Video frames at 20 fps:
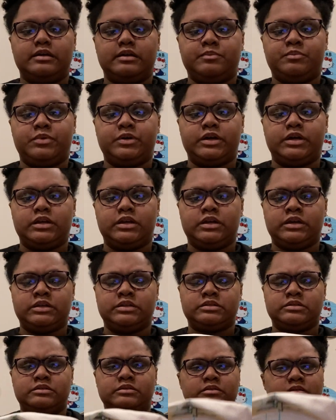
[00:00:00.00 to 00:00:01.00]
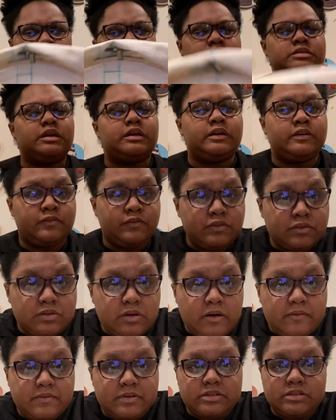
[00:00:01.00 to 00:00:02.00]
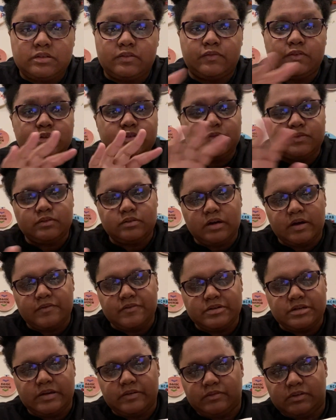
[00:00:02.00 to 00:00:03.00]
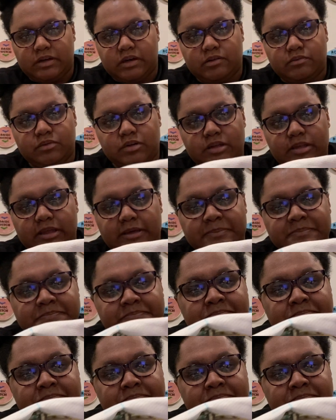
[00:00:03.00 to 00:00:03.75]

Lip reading: But it's like a full coverage, the first full coverage I've done really.